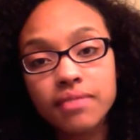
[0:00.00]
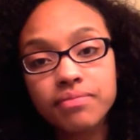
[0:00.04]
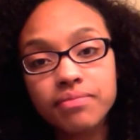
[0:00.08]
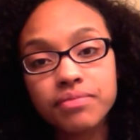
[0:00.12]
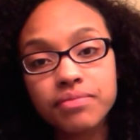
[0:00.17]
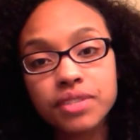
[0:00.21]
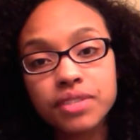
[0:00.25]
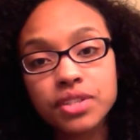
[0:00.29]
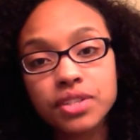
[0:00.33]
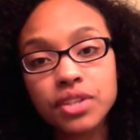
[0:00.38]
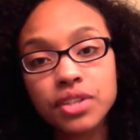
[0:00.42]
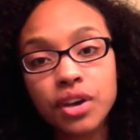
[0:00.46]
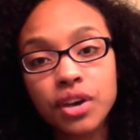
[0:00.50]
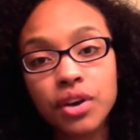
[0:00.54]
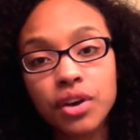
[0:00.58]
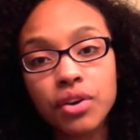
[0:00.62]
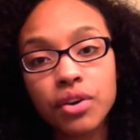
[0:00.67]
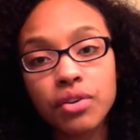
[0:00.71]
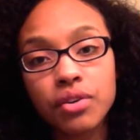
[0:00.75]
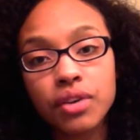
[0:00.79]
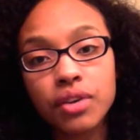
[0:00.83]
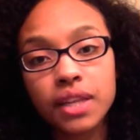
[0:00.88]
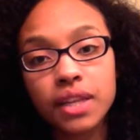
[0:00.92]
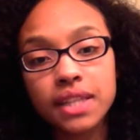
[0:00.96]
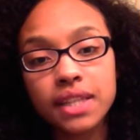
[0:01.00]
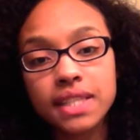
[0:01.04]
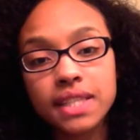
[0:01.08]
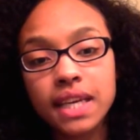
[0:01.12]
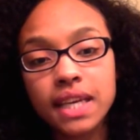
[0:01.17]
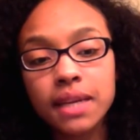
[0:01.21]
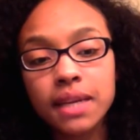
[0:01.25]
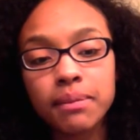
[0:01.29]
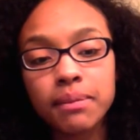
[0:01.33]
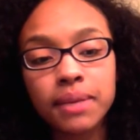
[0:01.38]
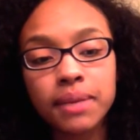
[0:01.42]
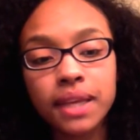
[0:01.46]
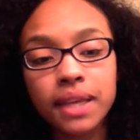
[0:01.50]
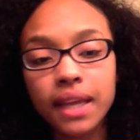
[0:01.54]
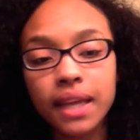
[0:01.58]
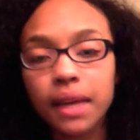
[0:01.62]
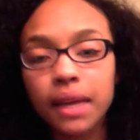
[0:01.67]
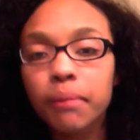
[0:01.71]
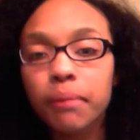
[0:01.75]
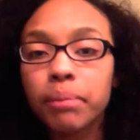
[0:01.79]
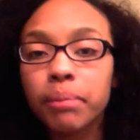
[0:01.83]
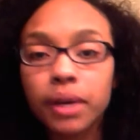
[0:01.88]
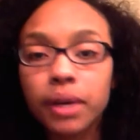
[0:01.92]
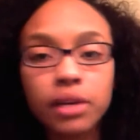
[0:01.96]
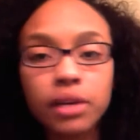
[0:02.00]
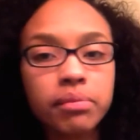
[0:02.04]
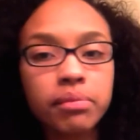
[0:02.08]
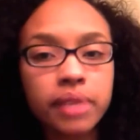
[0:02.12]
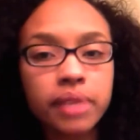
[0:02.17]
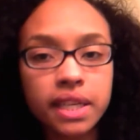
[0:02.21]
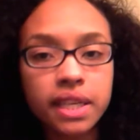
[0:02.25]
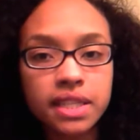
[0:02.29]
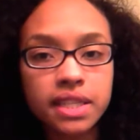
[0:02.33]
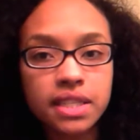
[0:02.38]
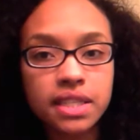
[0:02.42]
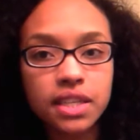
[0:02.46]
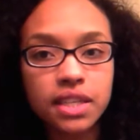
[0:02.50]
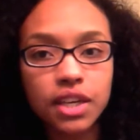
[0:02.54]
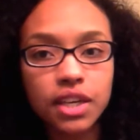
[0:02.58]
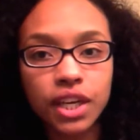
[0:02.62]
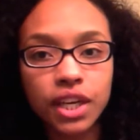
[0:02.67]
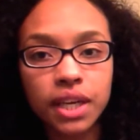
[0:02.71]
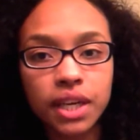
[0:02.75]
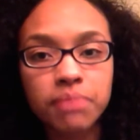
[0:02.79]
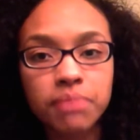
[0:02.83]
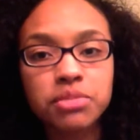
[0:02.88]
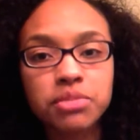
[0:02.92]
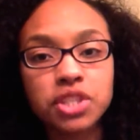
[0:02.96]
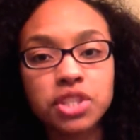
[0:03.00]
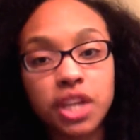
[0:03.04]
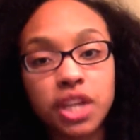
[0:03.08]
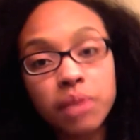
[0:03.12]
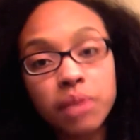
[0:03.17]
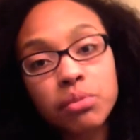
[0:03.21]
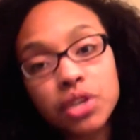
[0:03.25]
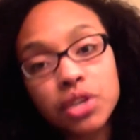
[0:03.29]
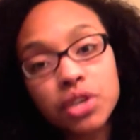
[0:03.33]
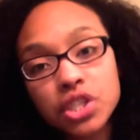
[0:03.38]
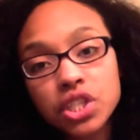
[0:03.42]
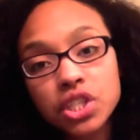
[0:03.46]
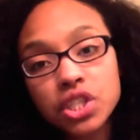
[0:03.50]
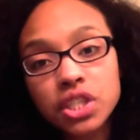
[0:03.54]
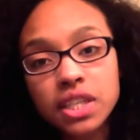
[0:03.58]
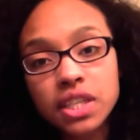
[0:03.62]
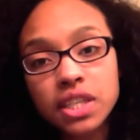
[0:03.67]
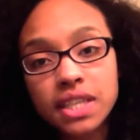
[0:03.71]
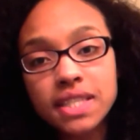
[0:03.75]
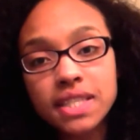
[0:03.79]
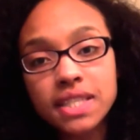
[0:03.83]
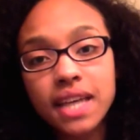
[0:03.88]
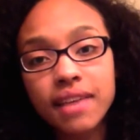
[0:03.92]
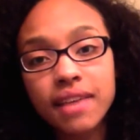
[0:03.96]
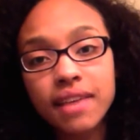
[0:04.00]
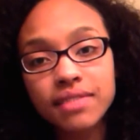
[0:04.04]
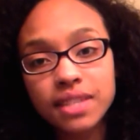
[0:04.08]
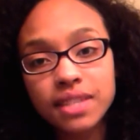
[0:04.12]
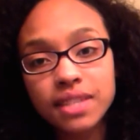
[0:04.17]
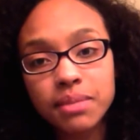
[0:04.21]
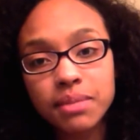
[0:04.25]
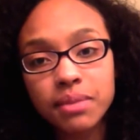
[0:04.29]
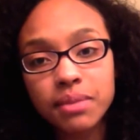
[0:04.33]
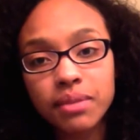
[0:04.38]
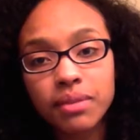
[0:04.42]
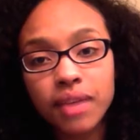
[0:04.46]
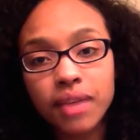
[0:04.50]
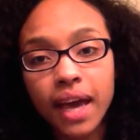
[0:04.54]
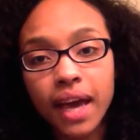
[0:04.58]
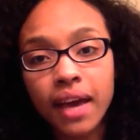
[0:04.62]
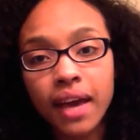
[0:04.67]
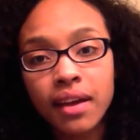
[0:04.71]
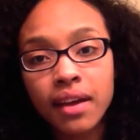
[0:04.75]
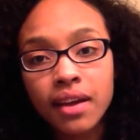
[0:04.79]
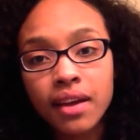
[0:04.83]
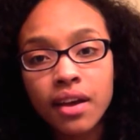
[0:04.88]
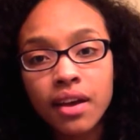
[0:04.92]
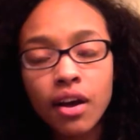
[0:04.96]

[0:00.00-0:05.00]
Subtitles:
So it's going to be like a butter-based cream. Shea Moisture does have some of that.